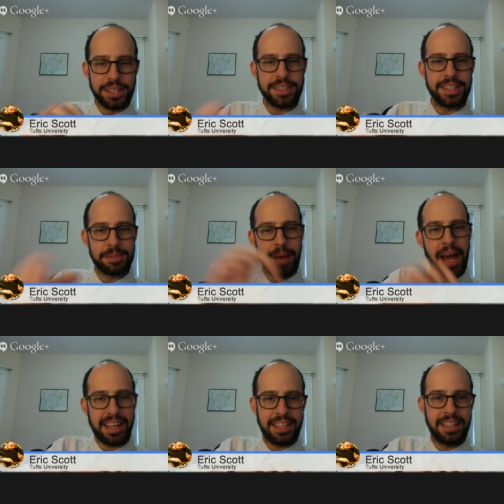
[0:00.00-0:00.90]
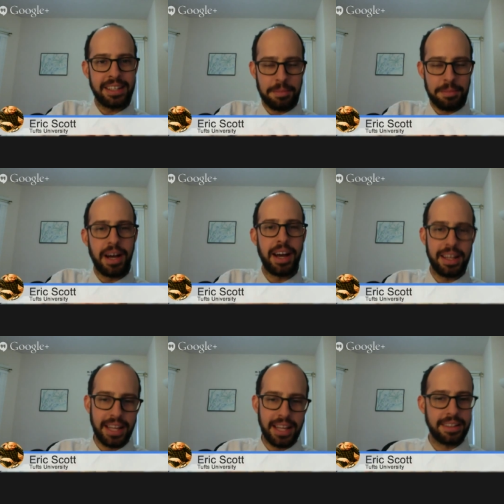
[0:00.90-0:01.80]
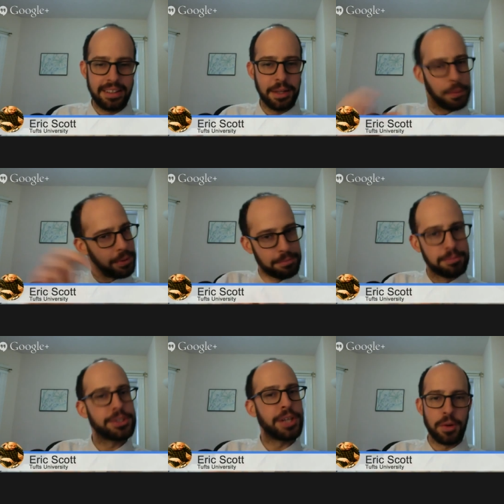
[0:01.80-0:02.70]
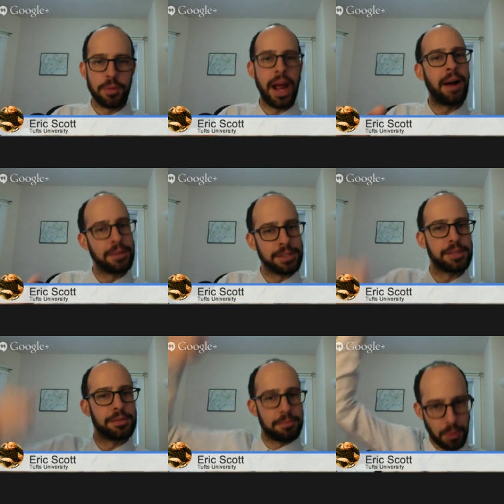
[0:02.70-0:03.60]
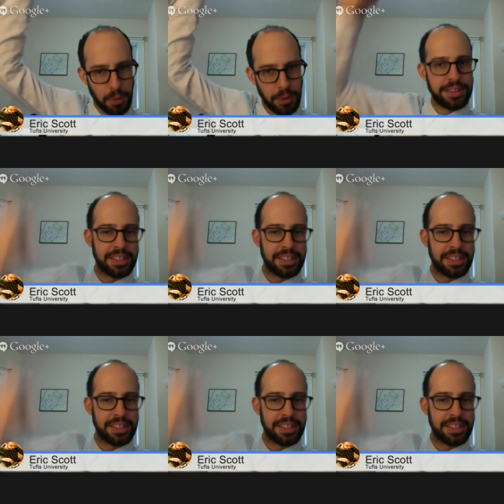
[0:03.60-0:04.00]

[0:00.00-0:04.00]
things back in the pot, like there were several rounds of pouring in the